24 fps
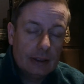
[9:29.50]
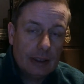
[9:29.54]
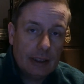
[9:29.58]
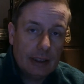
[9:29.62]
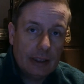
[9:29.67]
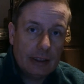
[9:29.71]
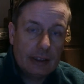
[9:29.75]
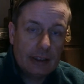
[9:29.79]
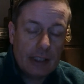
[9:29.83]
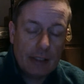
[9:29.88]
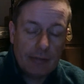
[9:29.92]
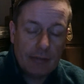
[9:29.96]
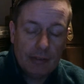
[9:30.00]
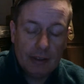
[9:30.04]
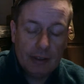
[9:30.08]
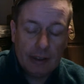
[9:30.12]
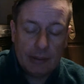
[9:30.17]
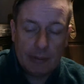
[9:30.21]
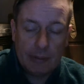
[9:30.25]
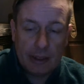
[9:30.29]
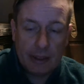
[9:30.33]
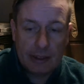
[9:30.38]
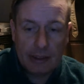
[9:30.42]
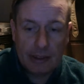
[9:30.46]
definitely
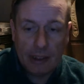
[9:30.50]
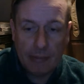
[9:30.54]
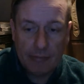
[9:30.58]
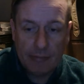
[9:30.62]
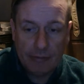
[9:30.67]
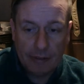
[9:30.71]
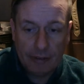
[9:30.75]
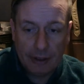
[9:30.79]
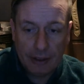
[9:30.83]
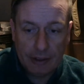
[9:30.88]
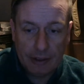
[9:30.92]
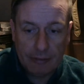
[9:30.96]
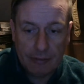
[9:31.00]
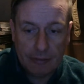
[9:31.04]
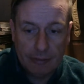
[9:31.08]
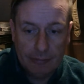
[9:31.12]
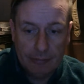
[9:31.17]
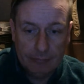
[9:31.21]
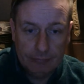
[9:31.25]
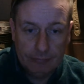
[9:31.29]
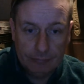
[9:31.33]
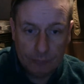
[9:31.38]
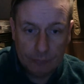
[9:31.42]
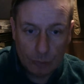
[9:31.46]
my top five
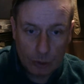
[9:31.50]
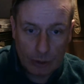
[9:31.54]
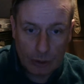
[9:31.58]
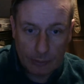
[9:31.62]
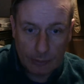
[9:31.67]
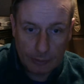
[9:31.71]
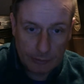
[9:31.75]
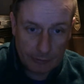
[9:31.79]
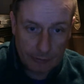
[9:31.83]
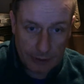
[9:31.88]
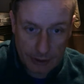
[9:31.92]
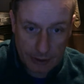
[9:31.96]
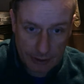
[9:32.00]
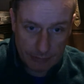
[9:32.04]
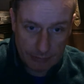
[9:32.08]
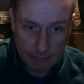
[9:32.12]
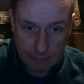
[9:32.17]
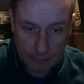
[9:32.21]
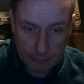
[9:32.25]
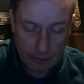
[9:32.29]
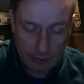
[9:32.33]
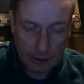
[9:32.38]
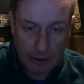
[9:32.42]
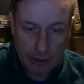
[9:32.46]
war movies.
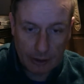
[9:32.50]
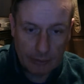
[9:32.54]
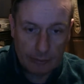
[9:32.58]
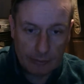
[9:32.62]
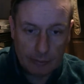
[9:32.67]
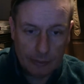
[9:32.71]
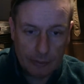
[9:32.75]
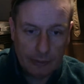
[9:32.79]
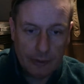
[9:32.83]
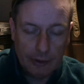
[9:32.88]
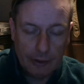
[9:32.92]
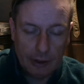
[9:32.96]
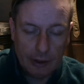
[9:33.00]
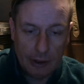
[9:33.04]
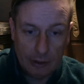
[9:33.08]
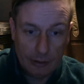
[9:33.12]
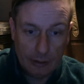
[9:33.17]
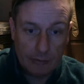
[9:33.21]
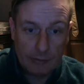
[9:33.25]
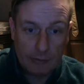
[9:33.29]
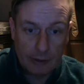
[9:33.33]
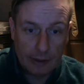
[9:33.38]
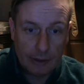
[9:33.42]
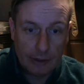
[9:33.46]
Greyhound would. I
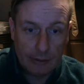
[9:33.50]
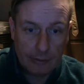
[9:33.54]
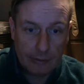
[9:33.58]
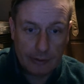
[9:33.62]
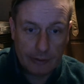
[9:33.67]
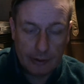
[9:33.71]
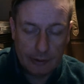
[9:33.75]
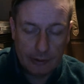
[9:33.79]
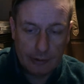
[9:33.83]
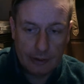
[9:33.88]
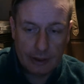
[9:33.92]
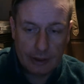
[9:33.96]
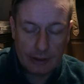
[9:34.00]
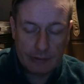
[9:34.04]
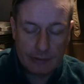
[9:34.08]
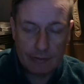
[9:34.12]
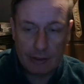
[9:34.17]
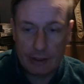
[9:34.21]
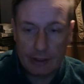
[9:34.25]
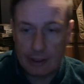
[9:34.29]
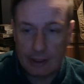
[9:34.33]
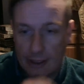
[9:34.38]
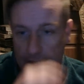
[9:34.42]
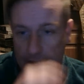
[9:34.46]
love Greyhound. I think it's
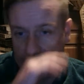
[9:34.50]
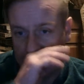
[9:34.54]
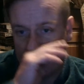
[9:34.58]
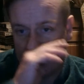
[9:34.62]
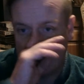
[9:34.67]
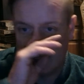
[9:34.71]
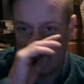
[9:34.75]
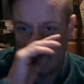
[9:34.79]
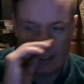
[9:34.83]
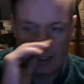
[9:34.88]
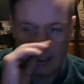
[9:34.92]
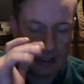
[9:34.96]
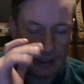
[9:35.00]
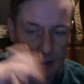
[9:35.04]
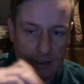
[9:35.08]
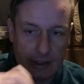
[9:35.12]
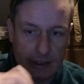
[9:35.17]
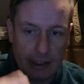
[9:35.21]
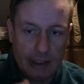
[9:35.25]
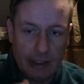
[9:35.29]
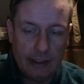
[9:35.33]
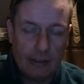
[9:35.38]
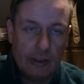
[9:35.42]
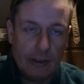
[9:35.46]
fantastic.
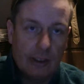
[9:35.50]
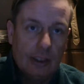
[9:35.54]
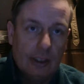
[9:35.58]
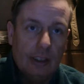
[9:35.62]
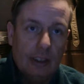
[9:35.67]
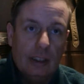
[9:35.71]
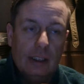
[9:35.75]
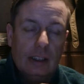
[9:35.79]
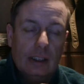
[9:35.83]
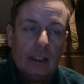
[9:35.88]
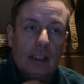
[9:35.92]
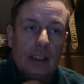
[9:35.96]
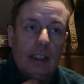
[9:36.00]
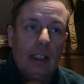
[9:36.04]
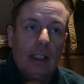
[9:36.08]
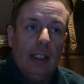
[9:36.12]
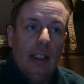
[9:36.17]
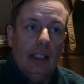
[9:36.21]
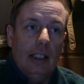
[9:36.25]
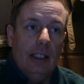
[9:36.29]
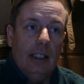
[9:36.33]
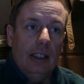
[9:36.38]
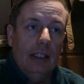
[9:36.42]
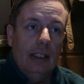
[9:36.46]
Kit,
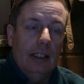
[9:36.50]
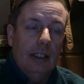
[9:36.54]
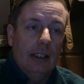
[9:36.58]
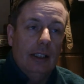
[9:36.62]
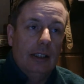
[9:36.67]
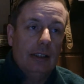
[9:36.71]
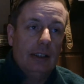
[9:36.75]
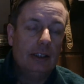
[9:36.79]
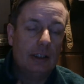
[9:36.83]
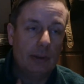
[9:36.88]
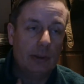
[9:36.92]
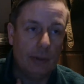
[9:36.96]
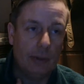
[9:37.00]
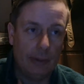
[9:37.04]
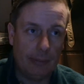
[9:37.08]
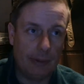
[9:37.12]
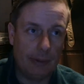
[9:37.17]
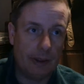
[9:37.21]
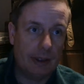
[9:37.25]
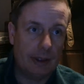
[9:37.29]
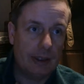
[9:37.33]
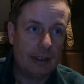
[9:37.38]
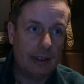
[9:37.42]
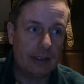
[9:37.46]
the
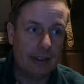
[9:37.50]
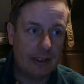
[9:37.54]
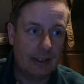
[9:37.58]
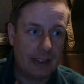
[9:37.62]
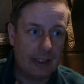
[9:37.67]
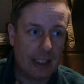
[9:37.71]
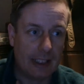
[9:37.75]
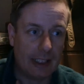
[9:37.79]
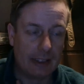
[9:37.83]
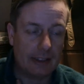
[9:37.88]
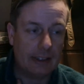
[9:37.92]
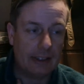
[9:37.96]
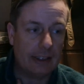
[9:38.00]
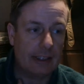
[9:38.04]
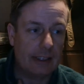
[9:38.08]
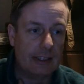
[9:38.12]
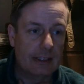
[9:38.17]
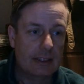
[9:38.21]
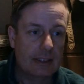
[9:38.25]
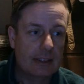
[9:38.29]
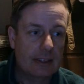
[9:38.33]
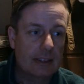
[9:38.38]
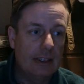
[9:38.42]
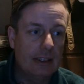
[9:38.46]
equipment, the
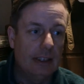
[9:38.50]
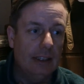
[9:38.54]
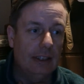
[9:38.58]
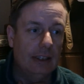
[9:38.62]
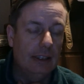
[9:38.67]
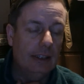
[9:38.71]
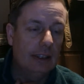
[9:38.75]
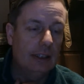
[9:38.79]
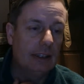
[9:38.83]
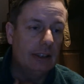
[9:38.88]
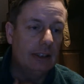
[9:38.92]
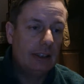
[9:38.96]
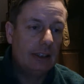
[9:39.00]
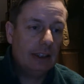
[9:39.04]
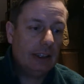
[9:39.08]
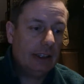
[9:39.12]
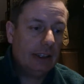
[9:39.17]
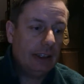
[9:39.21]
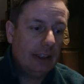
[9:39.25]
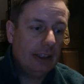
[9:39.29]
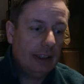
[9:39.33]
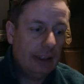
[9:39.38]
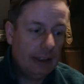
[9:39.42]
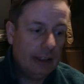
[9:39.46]
tactics,
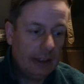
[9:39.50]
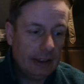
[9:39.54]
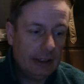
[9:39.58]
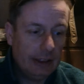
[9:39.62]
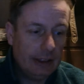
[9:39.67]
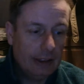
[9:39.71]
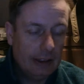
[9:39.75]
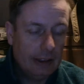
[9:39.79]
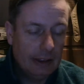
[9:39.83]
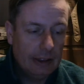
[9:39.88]
the